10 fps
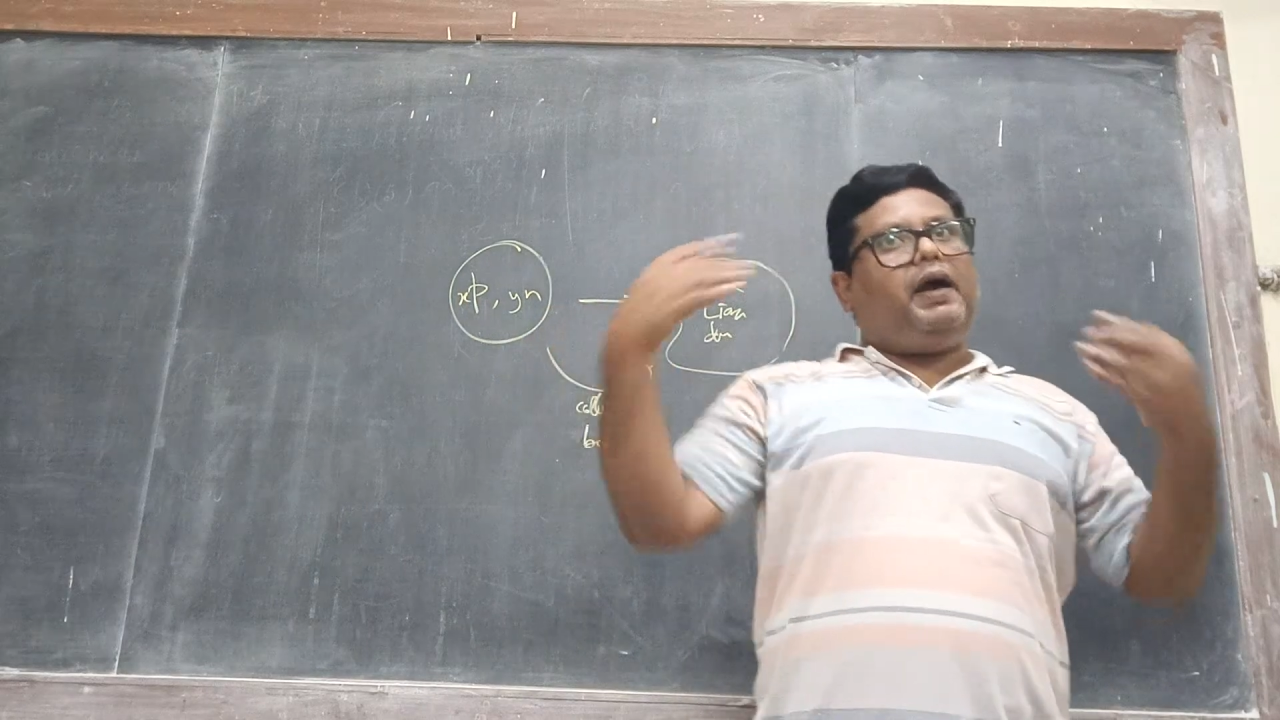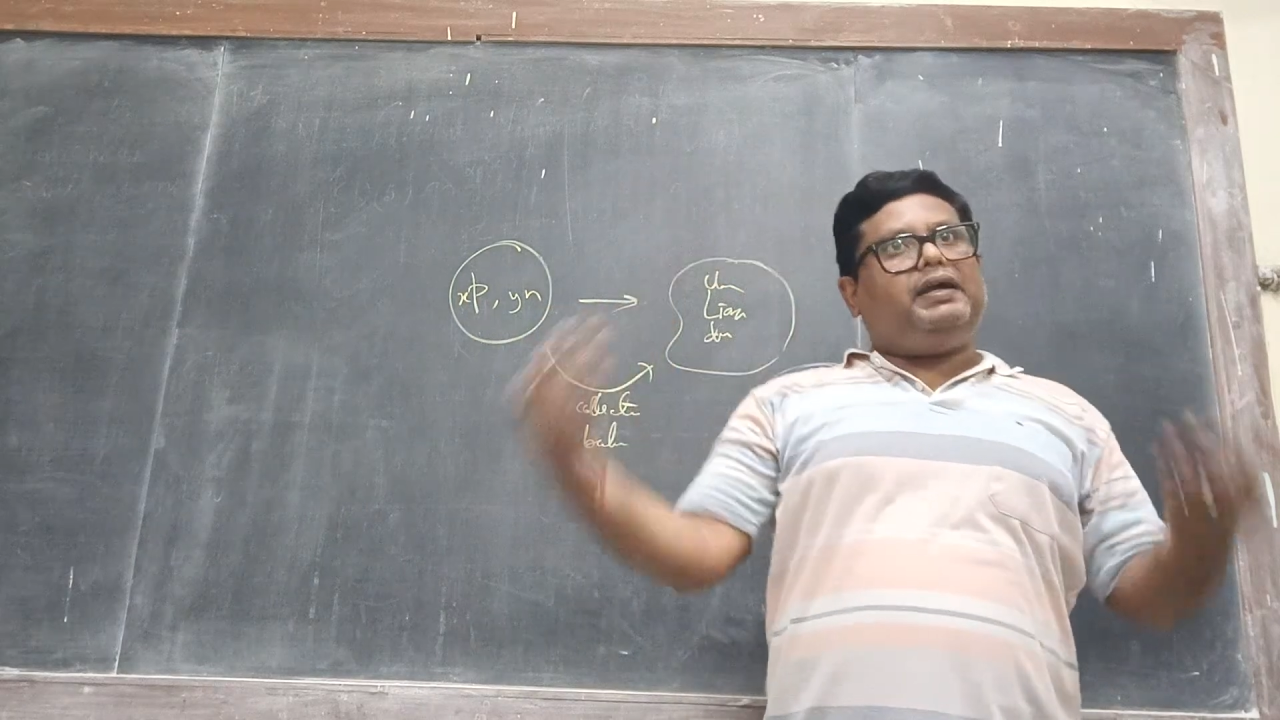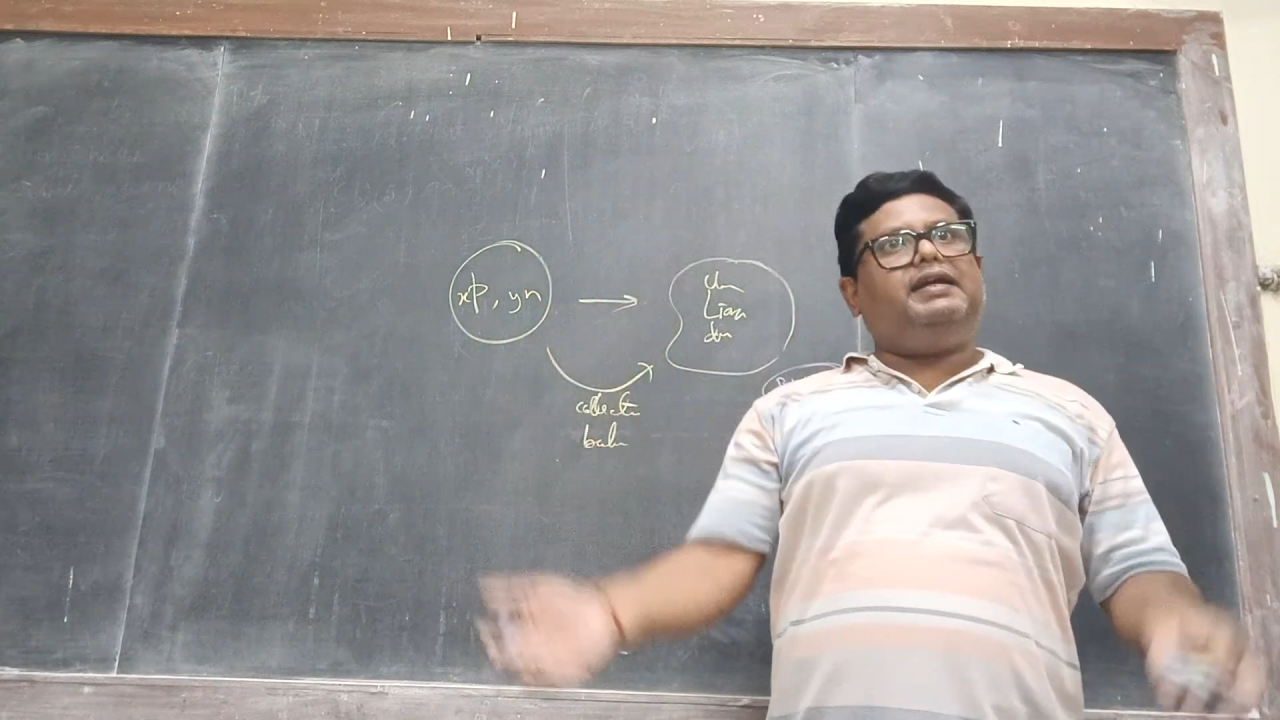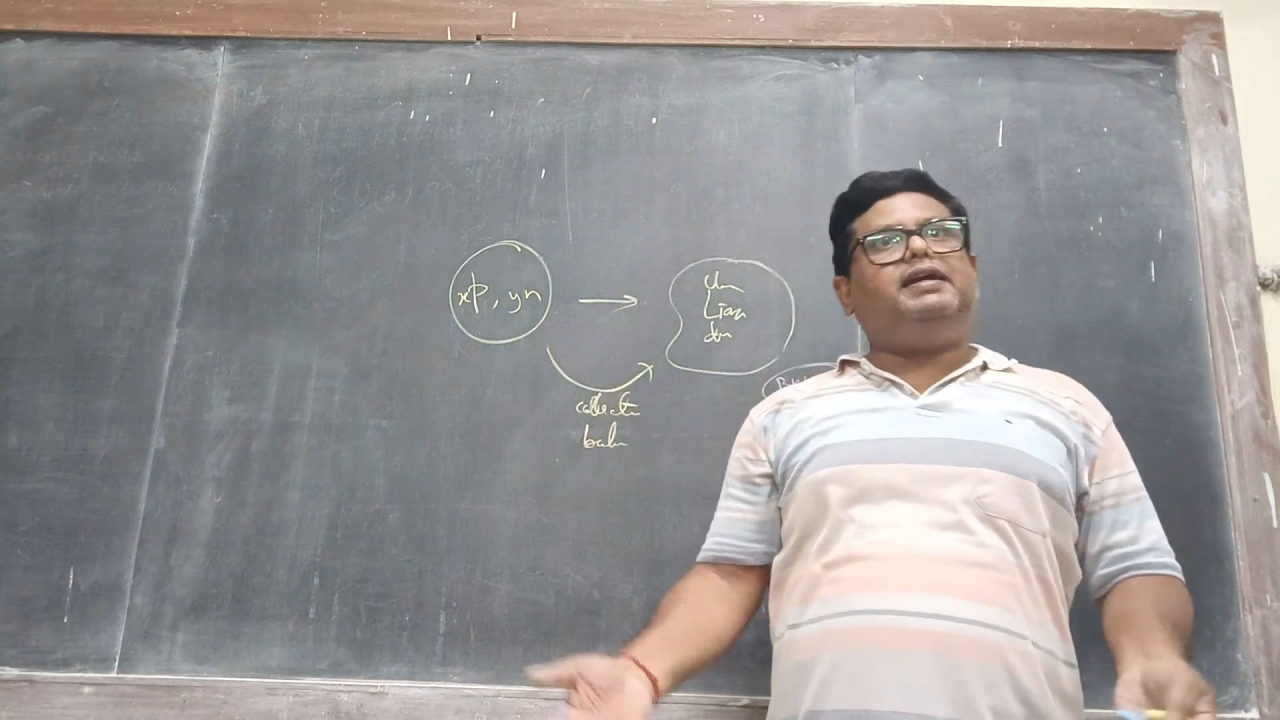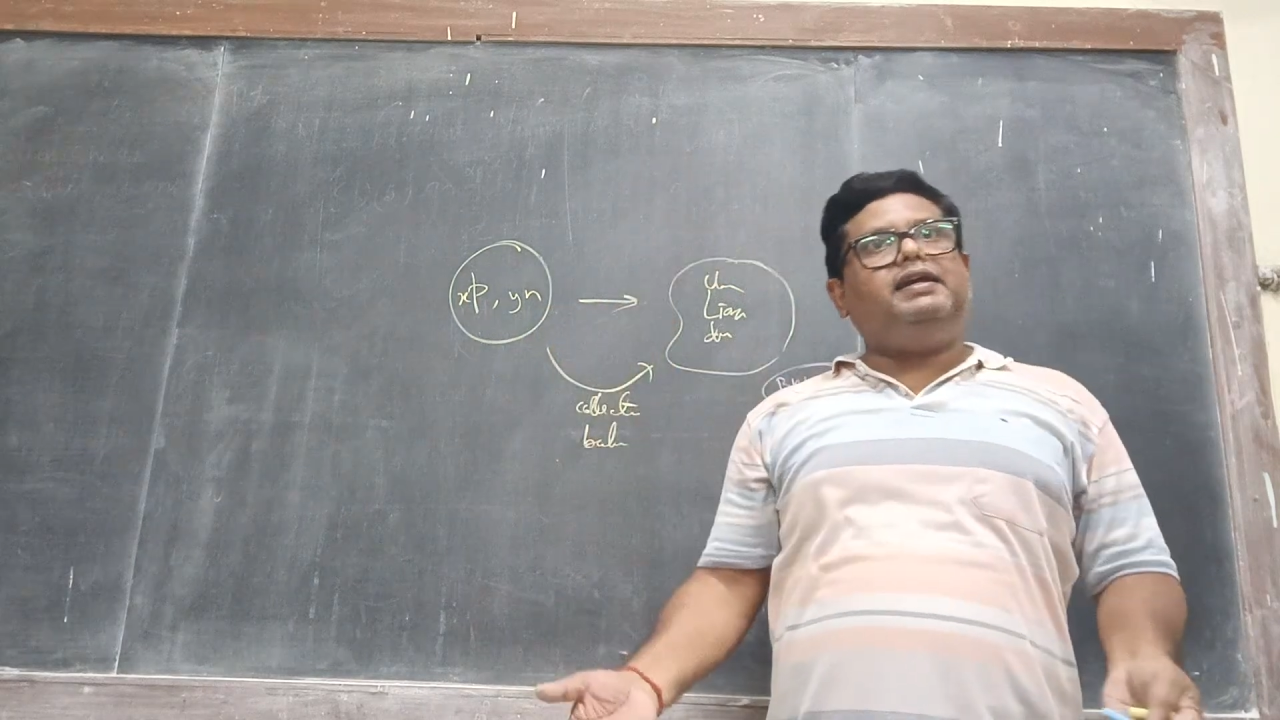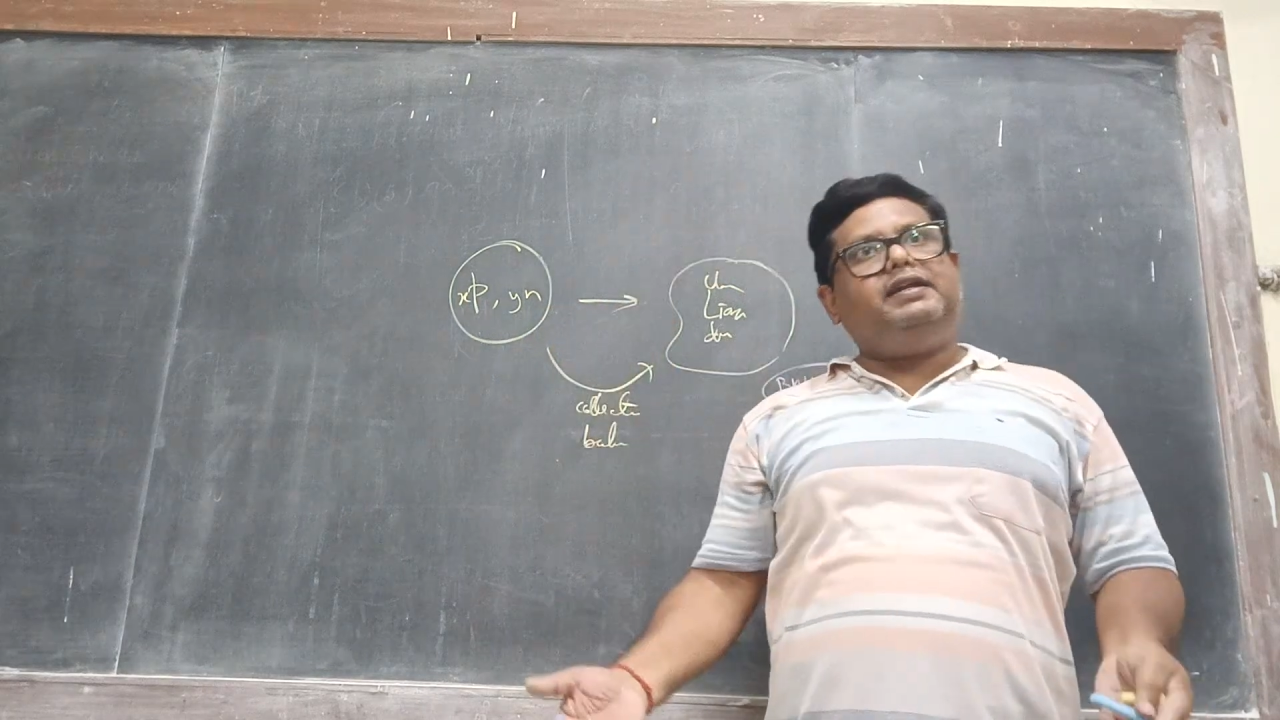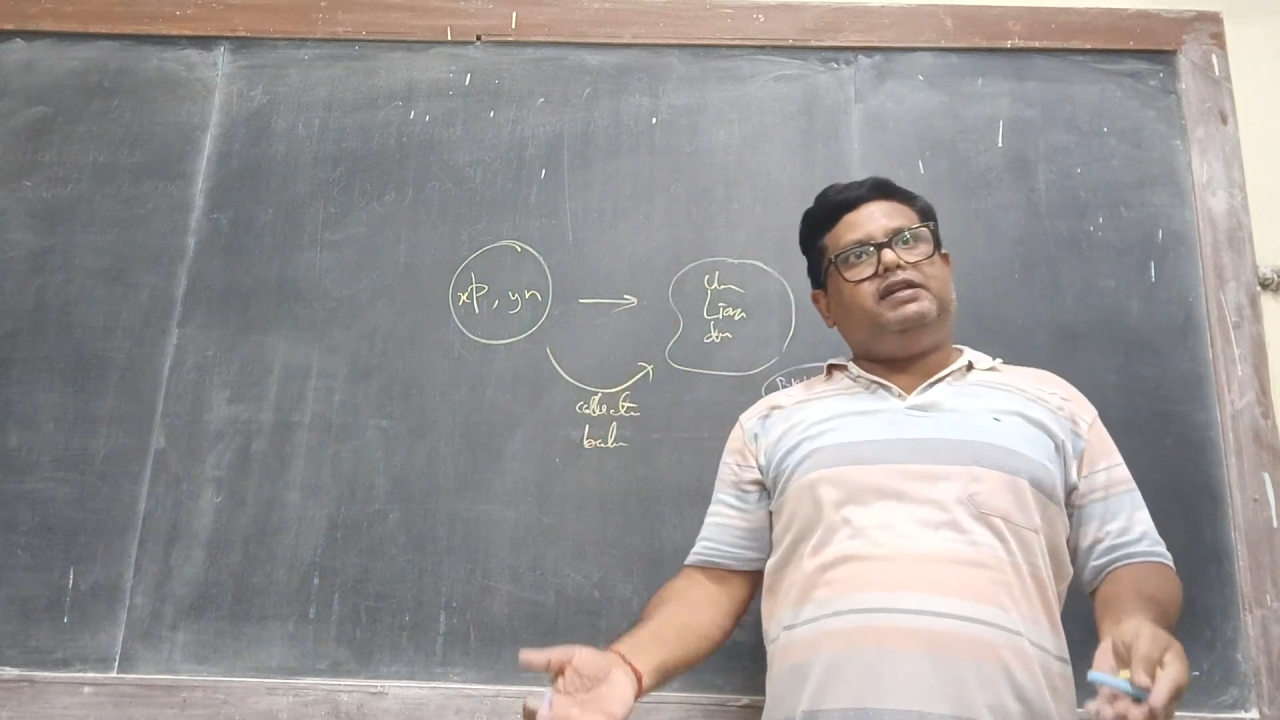particle